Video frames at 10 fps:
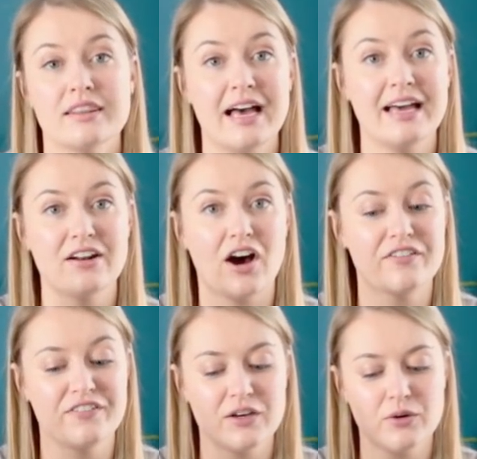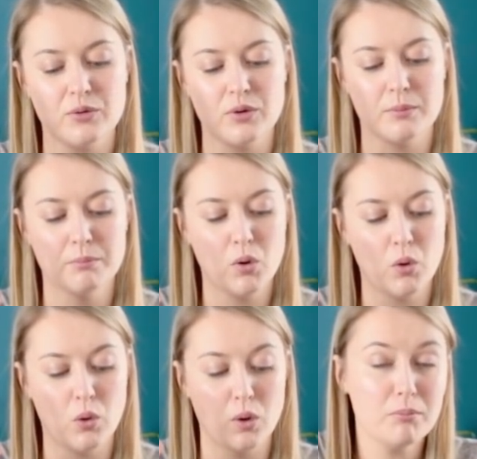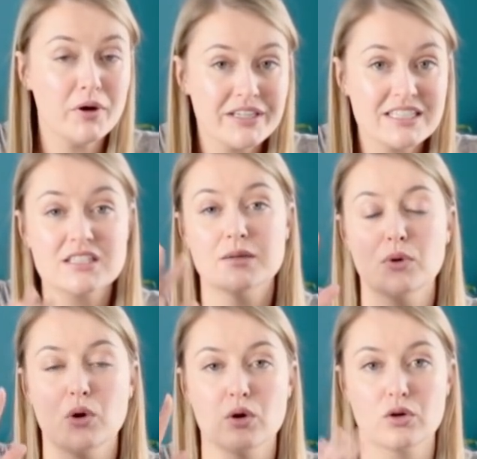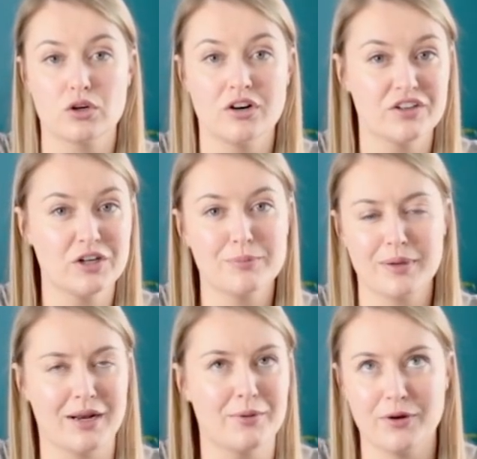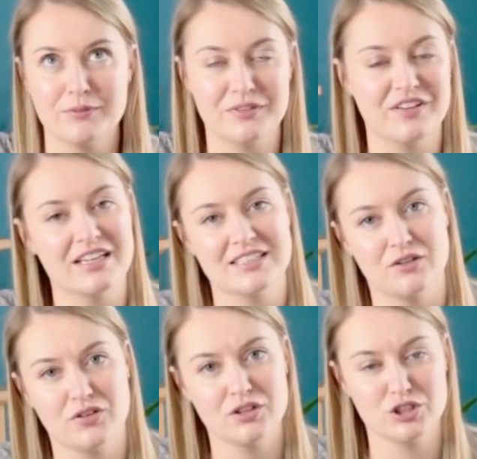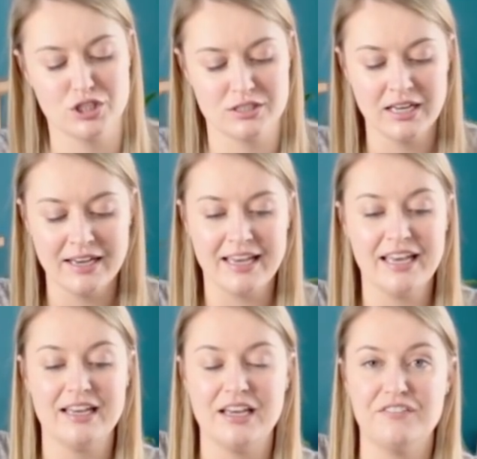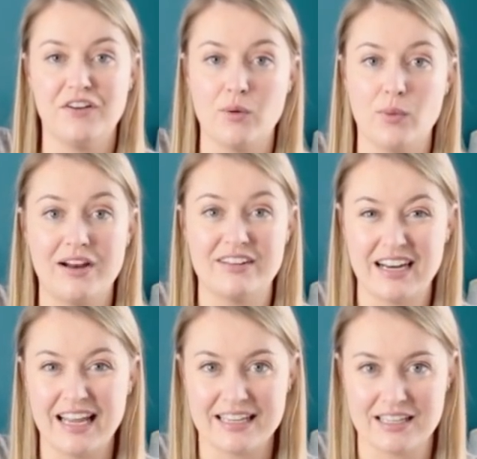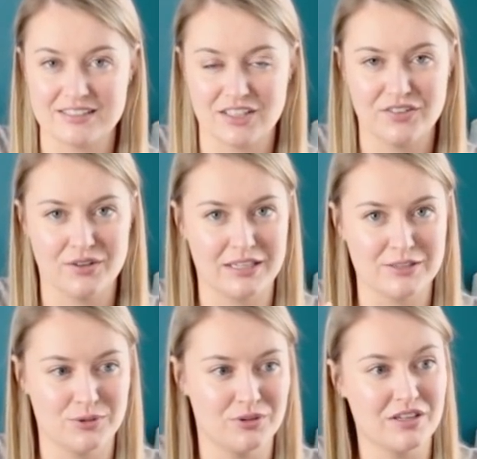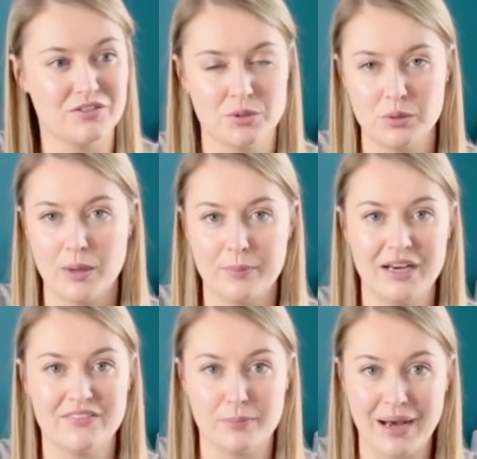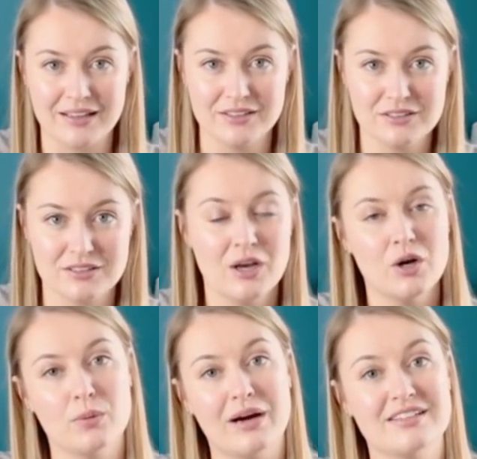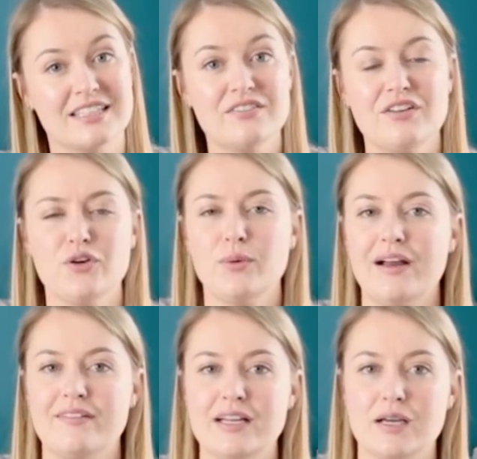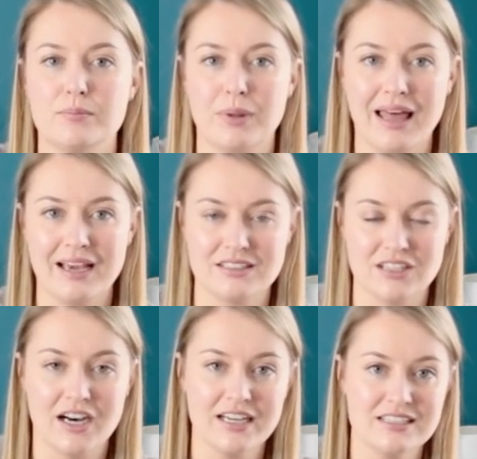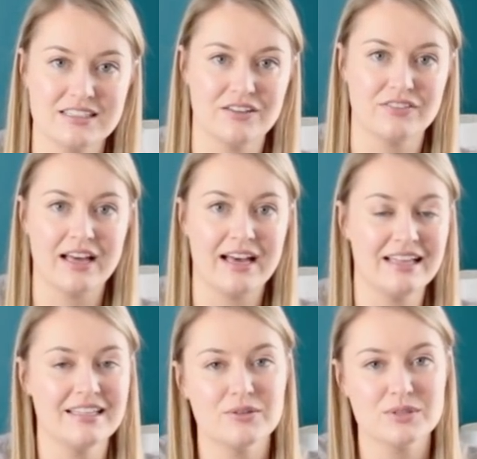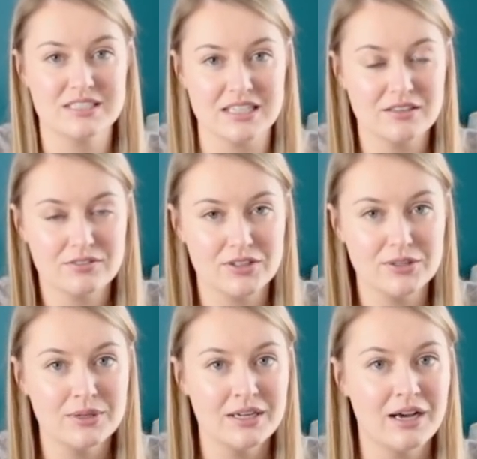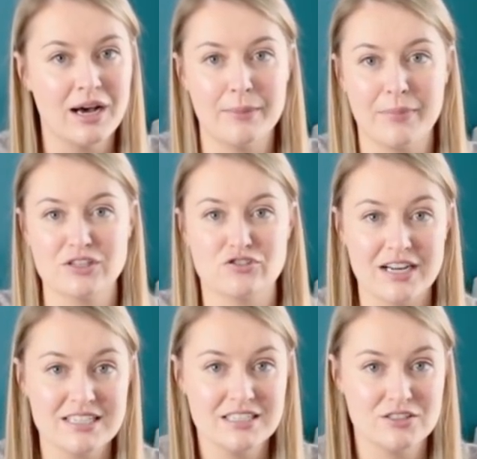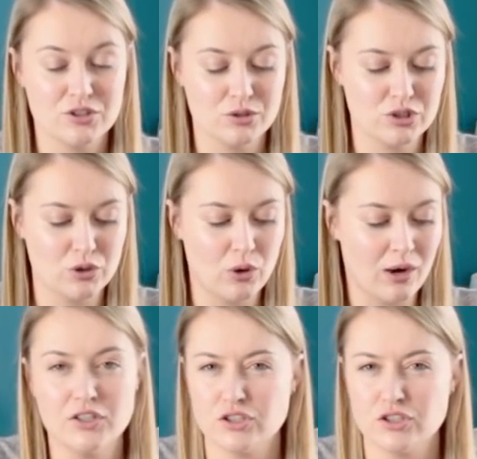then I feel more modest and more covered up, and I won't be feeling self-conscious if I'm wearing leggings. I feel like it sort of gives you a bit of a balance. Whereas even if you're wearing black tights, if they're a little see-through and my dress is too short, I